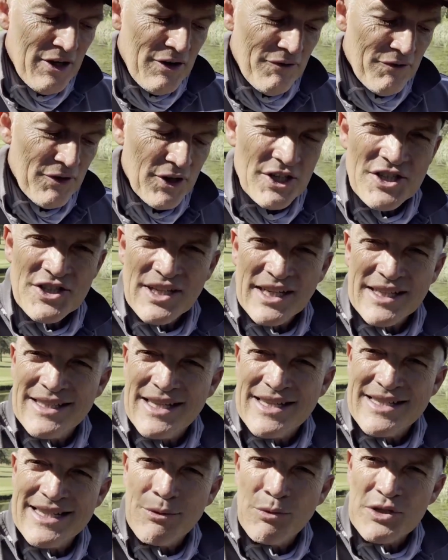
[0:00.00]
Verse 6
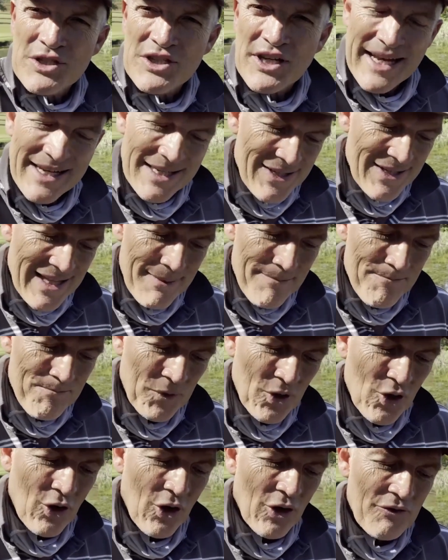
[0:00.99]
says, he was saying to them,
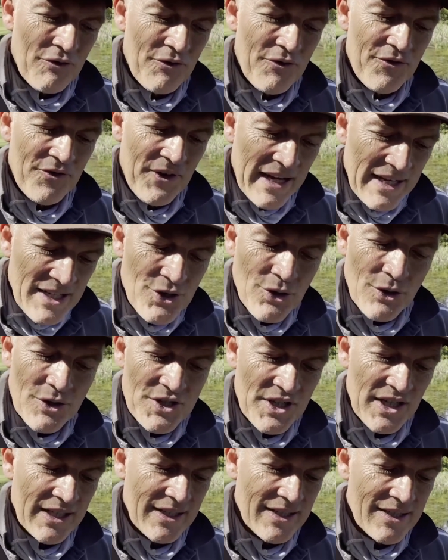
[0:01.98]
"Confess your
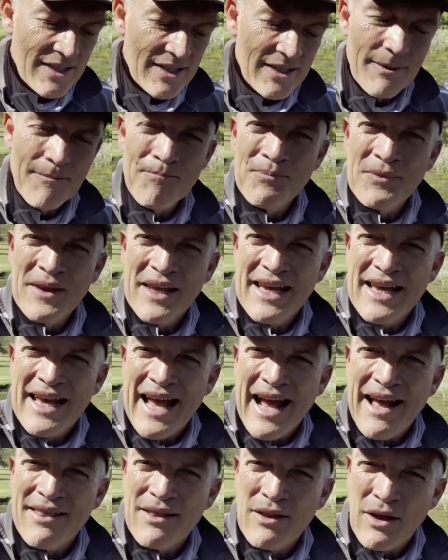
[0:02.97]
sins."
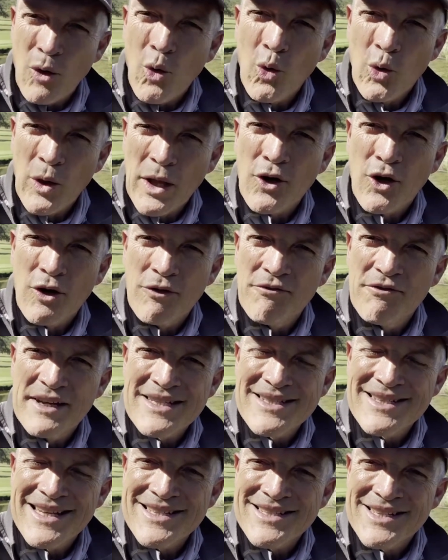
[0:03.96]
And all that
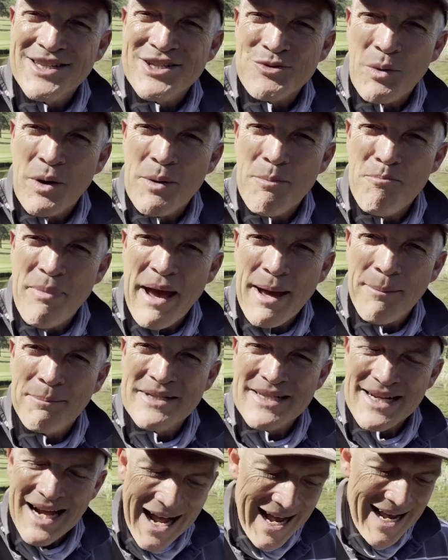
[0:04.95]
confessed their sins were
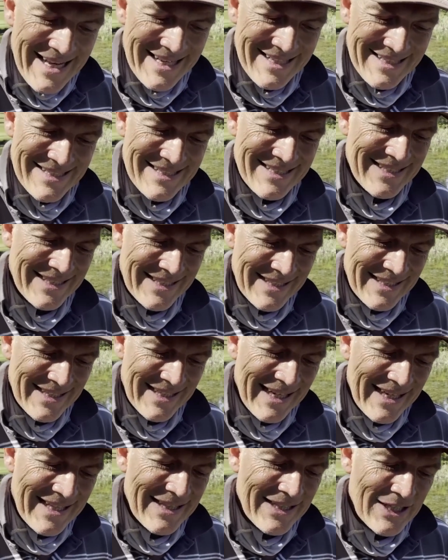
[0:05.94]
baptized
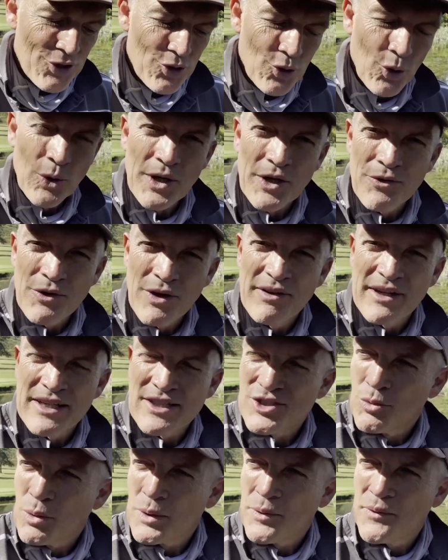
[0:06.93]
in the Jordan River.
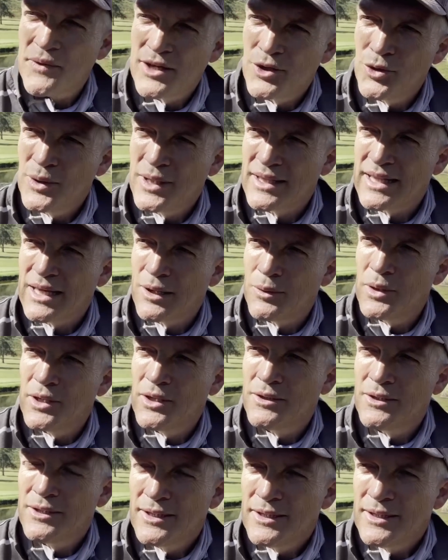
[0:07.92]
So what were they doing? They
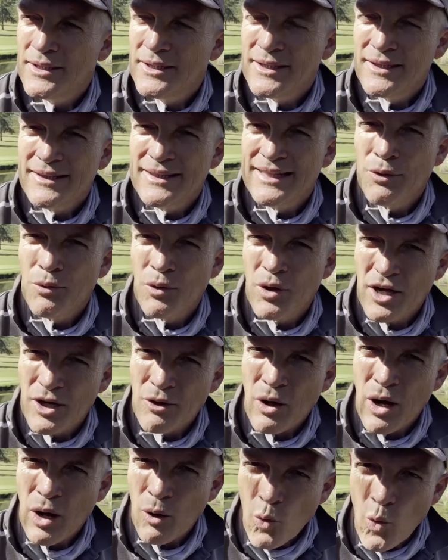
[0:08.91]
were
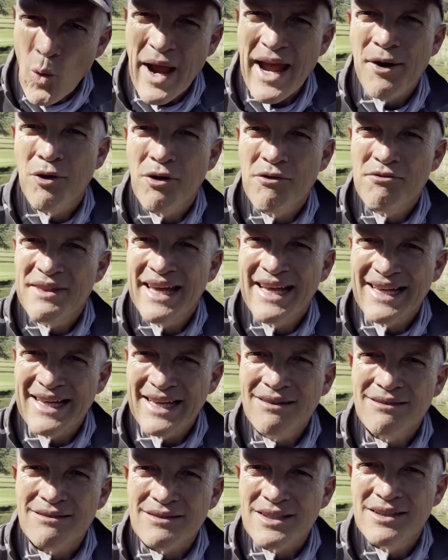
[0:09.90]
aware of their
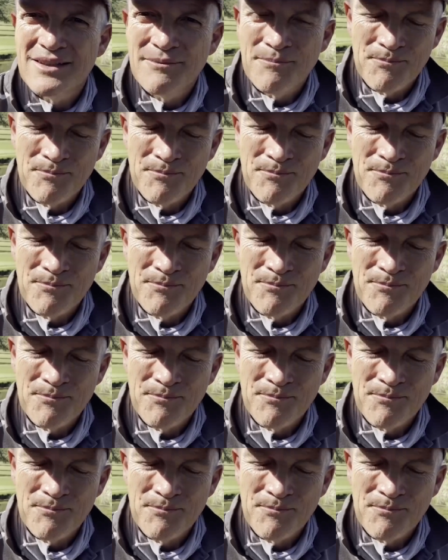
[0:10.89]
guilt.